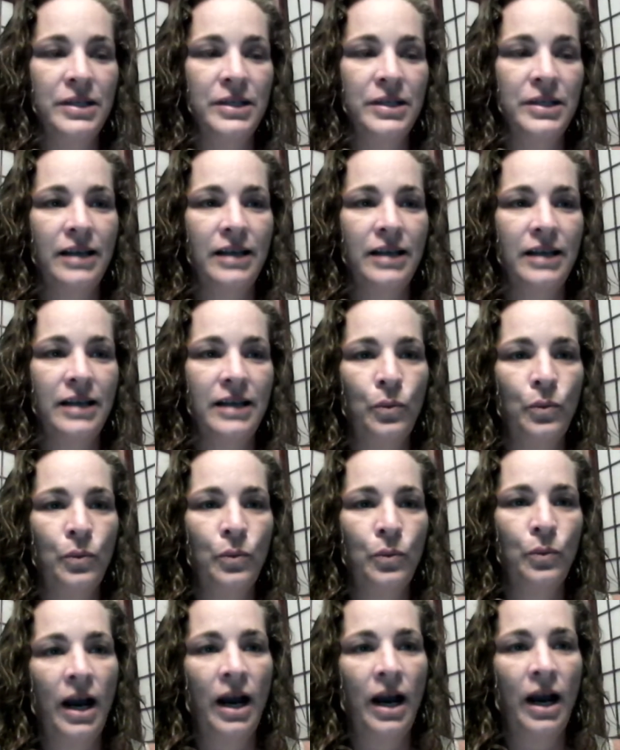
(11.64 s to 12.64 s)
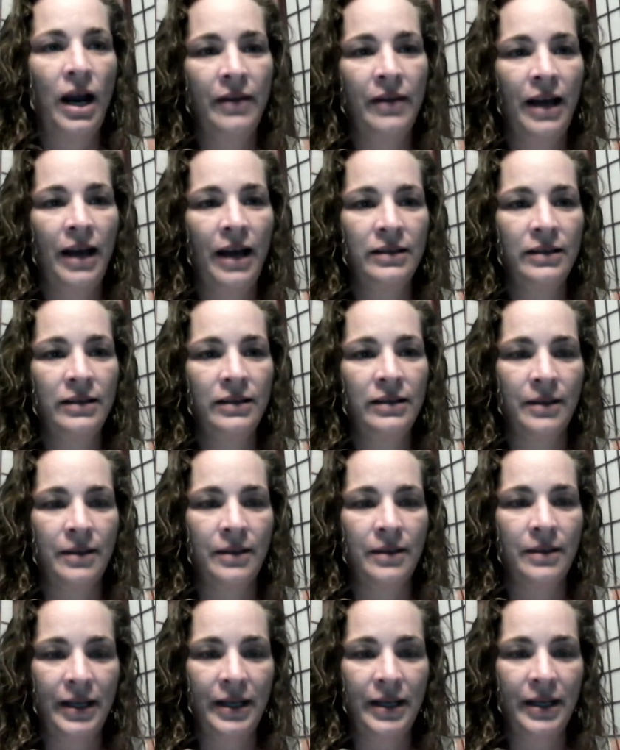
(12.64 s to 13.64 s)
I
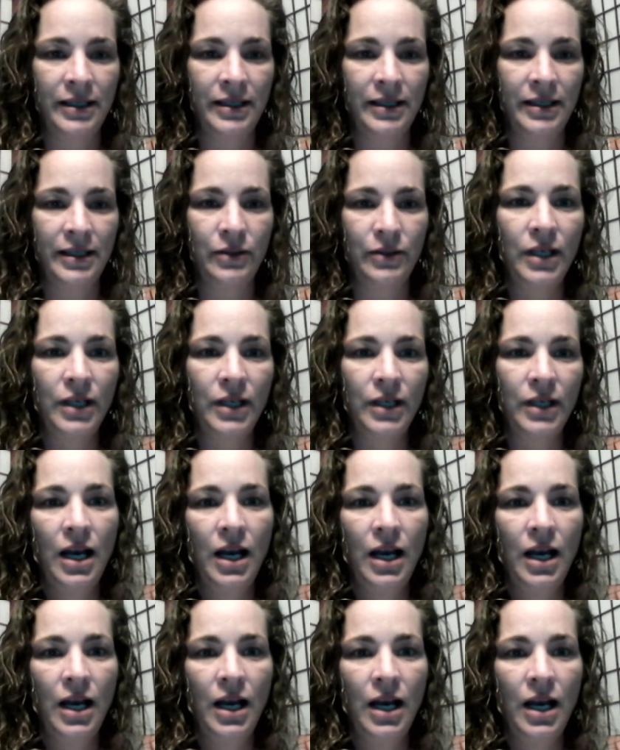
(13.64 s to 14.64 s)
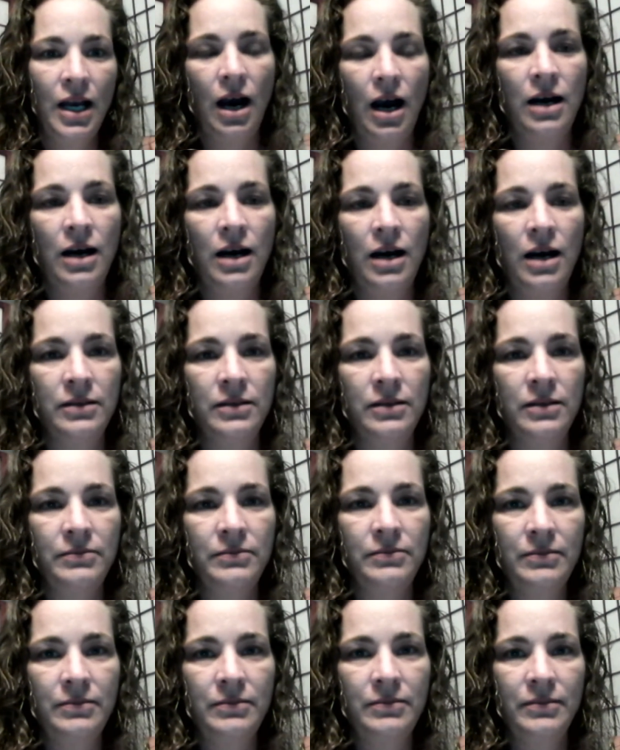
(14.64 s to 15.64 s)
know I've suffered from sciatica pain,
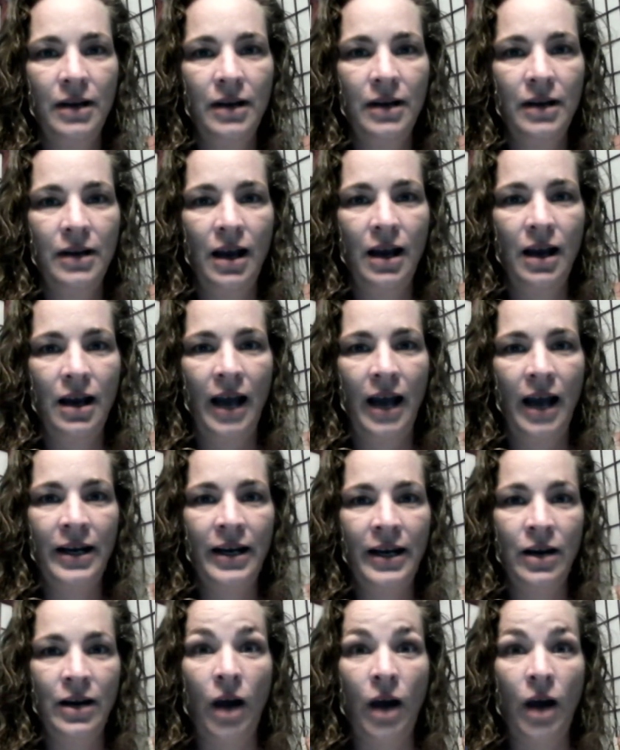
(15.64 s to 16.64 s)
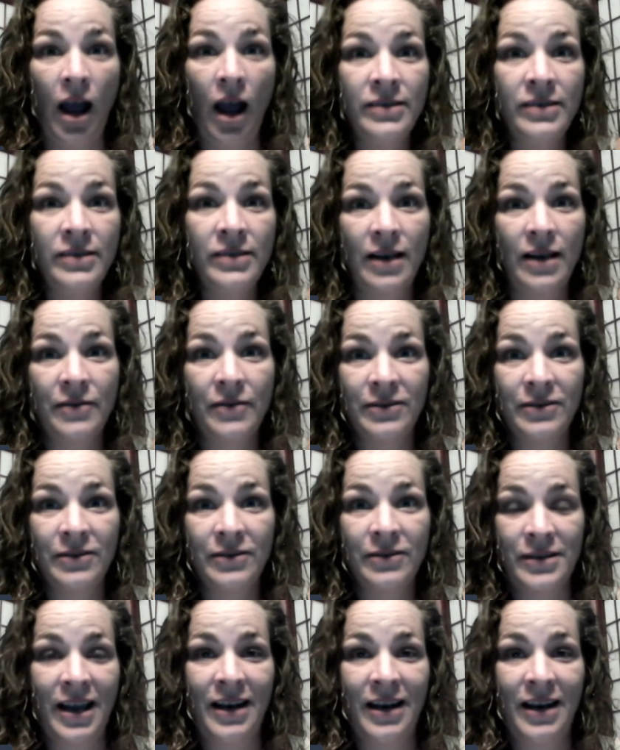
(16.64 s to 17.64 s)
and I'm pretty sure everyone else
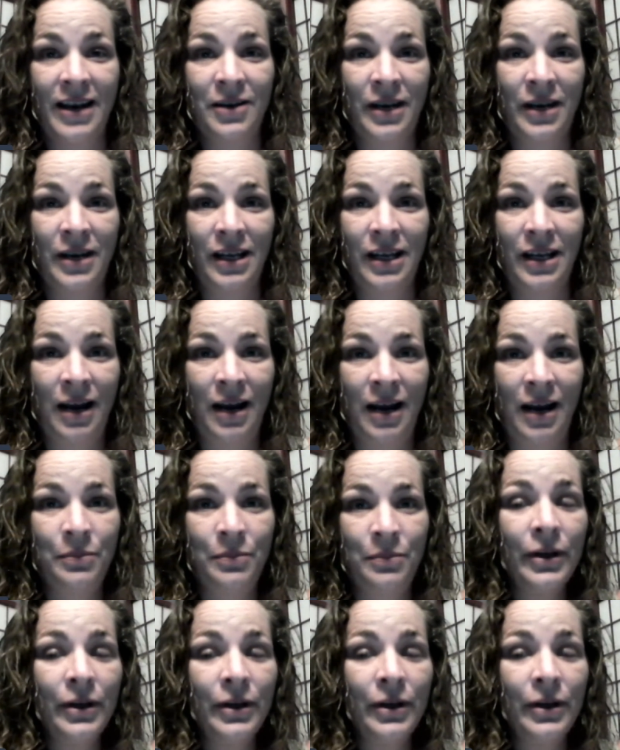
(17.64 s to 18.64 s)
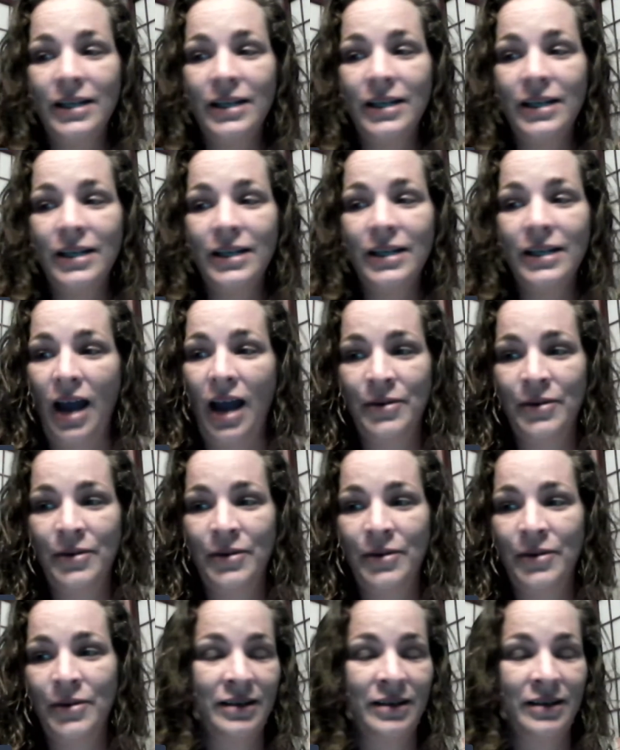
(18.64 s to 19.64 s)
has too. The
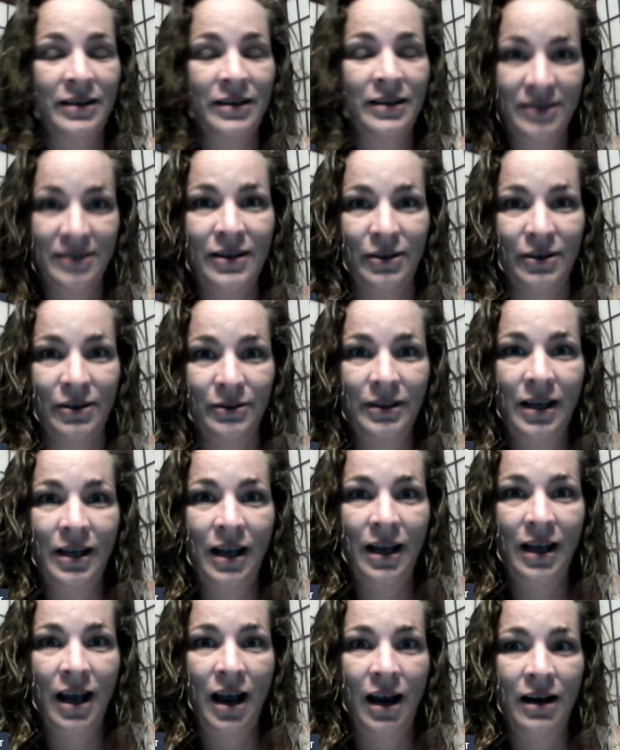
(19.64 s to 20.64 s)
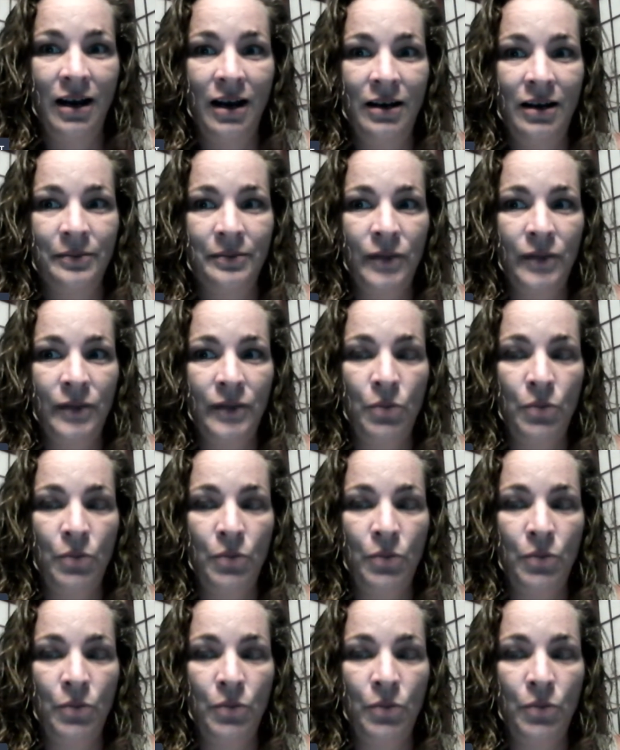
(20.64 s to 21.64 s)
most common is the one
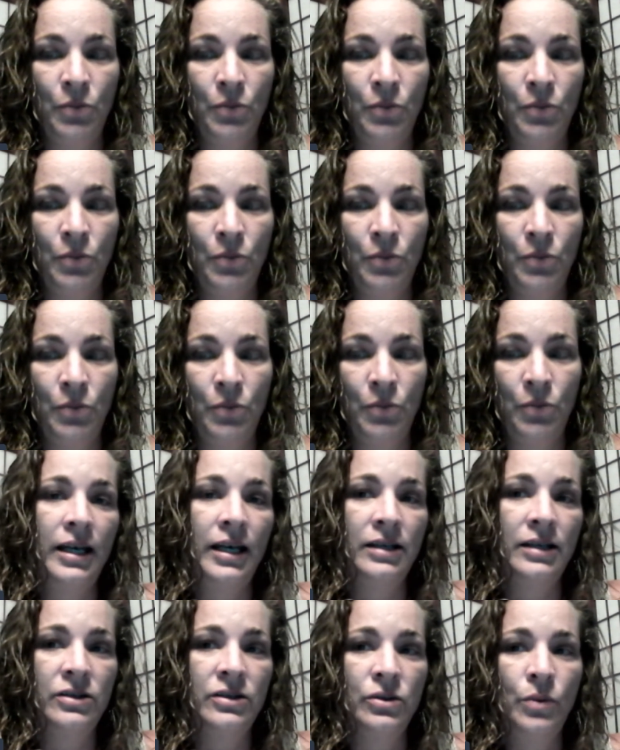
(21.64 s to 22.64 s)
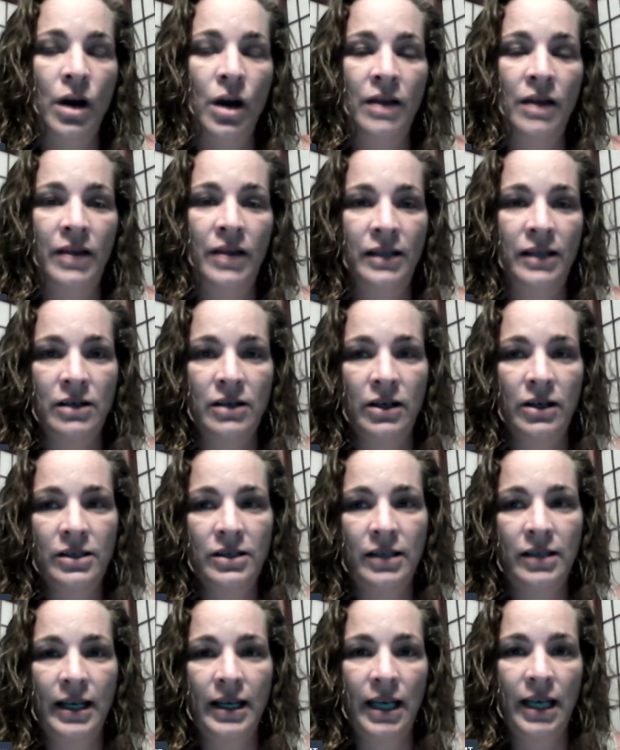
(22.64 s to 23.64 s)
that starts like in the butt
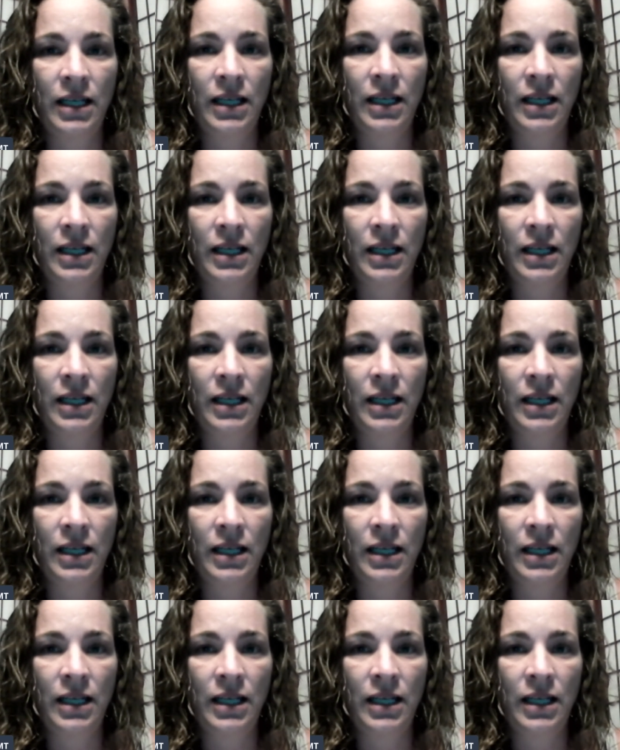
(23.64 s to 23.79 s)
area.